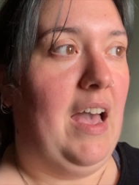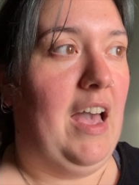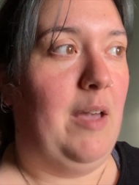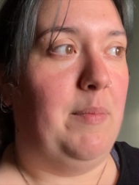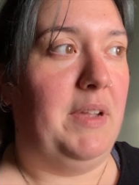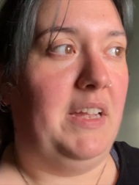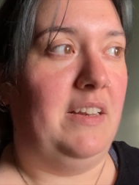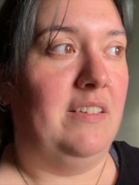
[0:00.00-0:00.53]

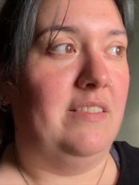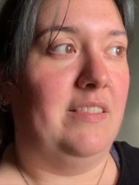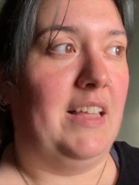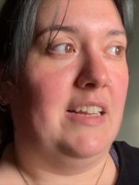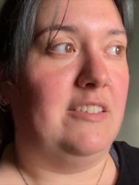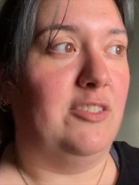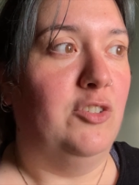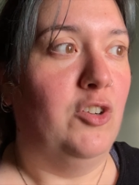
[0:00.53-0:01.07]
I mean,
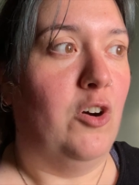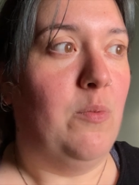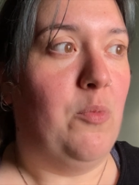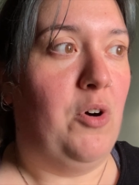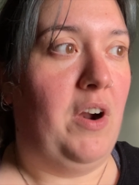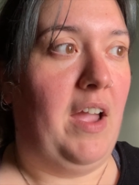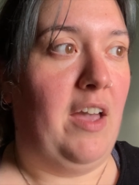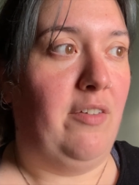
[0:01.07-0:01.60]
that's no
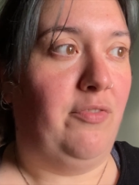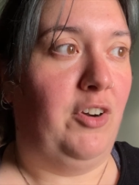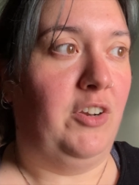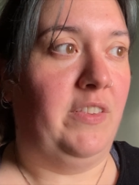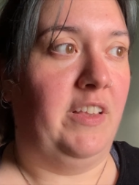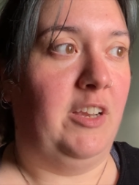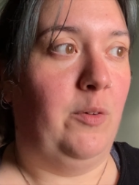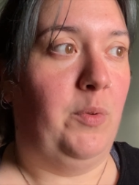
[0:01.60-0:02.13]
more
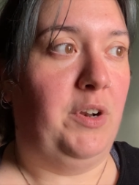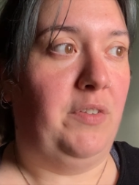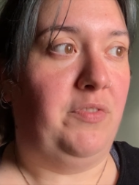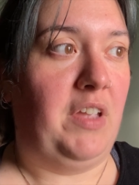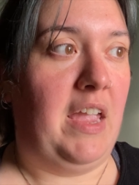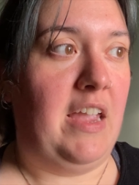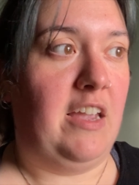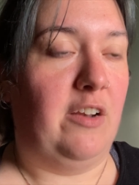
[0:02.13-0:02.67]
effort than it would have
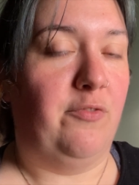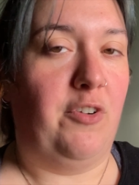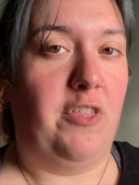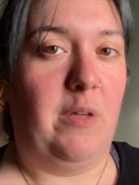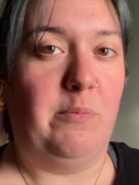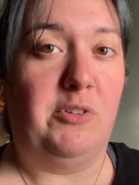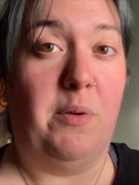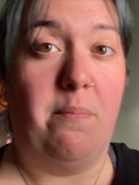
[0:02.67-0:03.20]
taken for
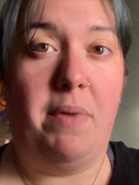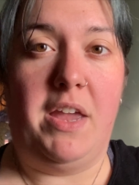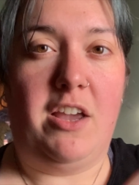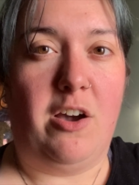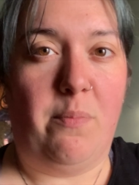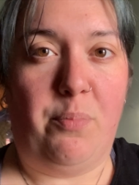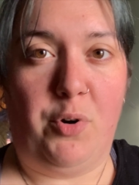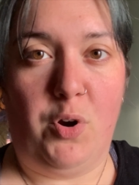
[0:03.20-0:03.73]
them to
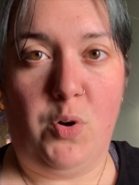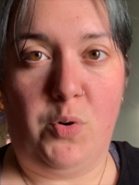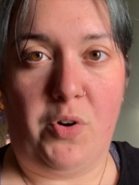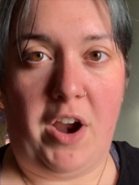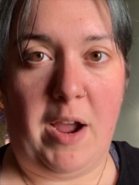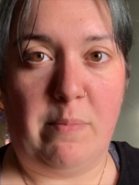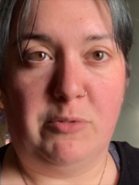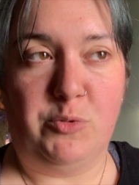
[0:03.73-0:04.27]
make up
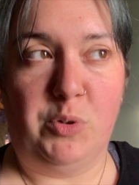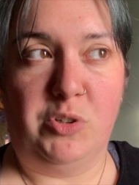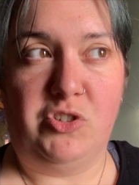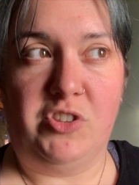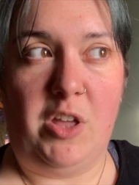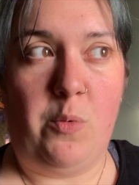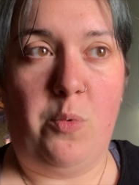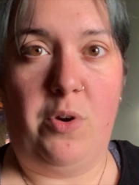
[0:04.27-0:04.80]
programs, which
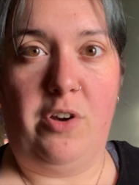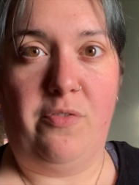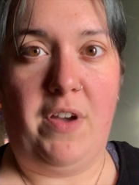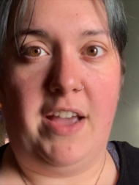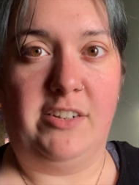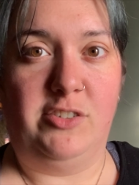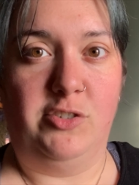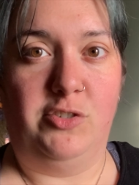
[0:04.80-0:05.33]
they would have
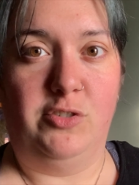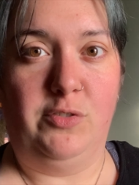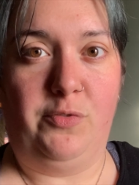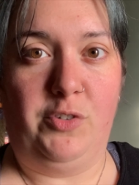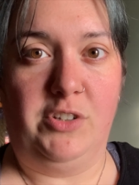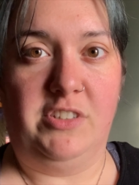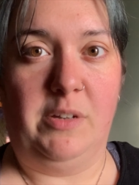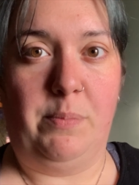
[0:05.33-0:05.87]
had to do
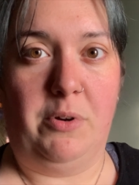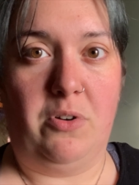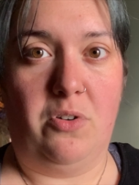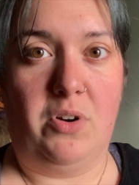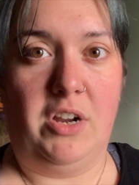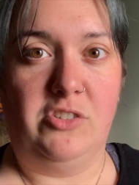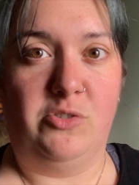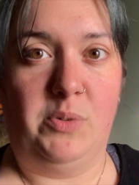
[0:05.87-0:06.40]
for a typical
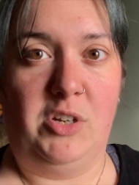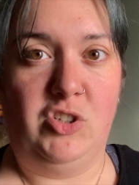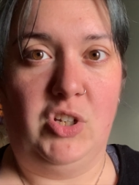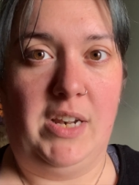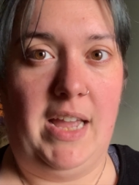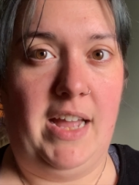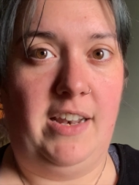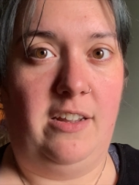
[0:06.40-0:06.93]

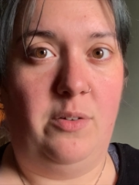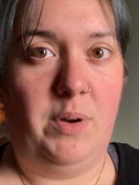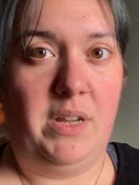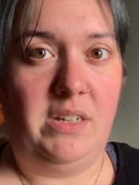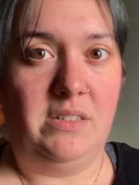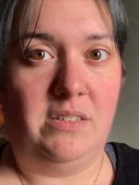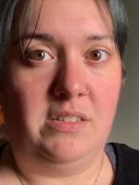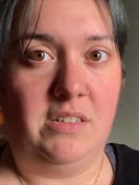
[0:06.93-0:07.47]
graduation
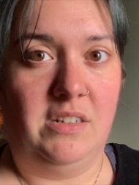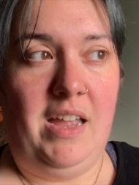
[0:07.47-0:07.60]
anyways.